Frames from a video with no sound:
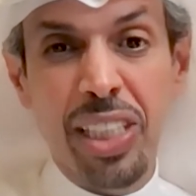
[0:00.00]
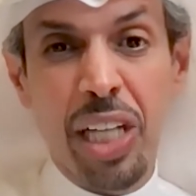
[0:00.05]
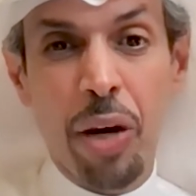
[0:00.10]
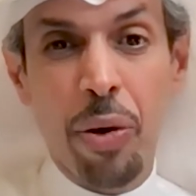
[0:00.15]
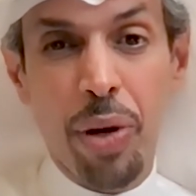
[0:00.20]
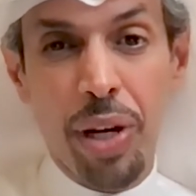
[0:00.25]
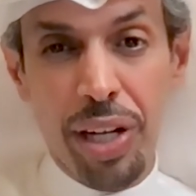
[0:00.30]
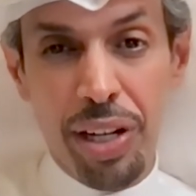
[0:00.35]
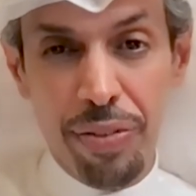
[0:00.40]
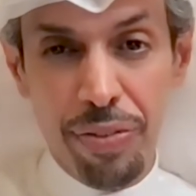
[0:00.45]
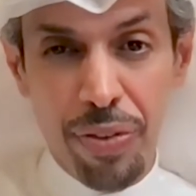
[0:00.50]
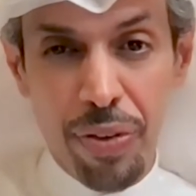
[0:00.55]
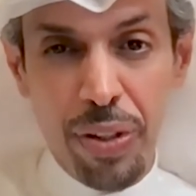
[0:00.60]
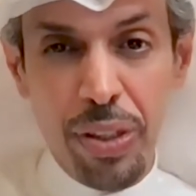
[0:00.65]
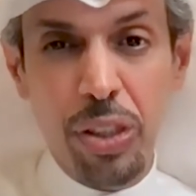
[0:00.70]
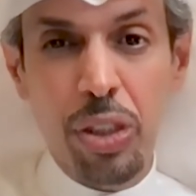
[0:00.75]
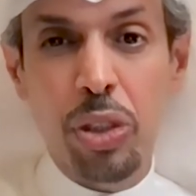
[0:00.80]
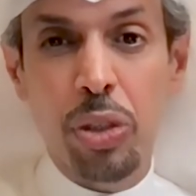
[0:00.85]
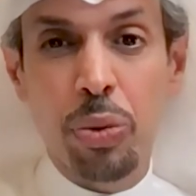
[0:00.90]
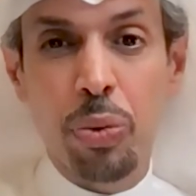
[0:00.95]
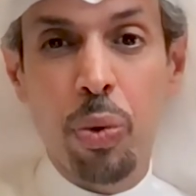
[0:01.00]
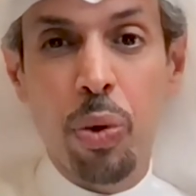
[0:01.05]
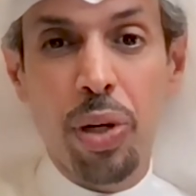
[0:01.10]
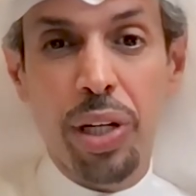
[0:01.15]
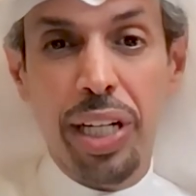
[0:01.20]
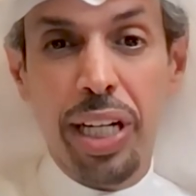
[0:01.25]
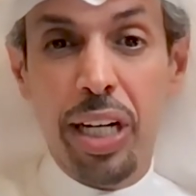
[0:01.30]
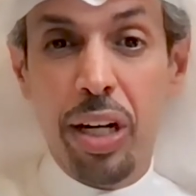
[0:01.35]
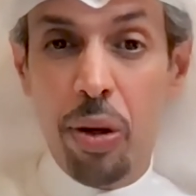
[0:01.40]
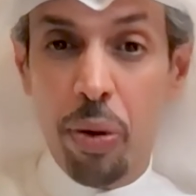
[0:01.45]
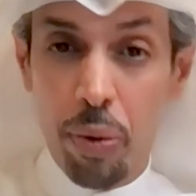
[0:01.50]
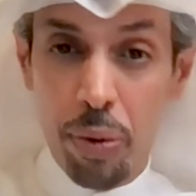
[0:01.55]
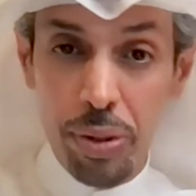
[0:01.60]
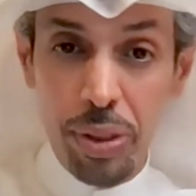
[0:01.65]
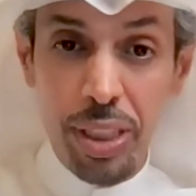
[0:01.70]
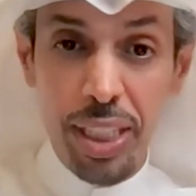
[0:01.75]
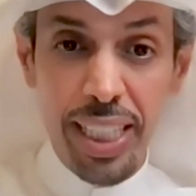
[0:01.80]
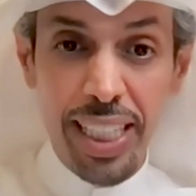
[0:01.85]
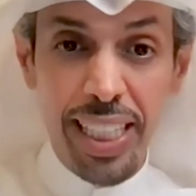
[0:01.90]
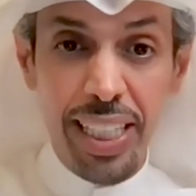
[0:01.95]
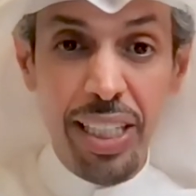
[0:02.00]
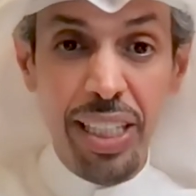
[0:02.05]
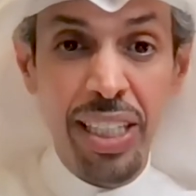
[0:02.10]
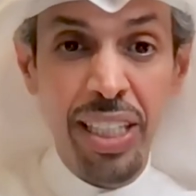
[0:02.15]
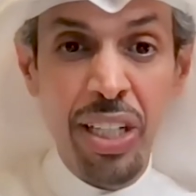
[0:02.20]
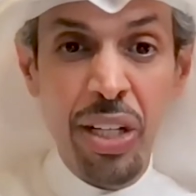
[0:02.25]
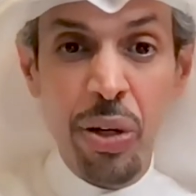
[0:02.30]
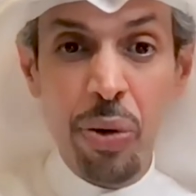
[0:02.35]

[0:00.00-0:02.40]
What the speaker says: our efforts to work closely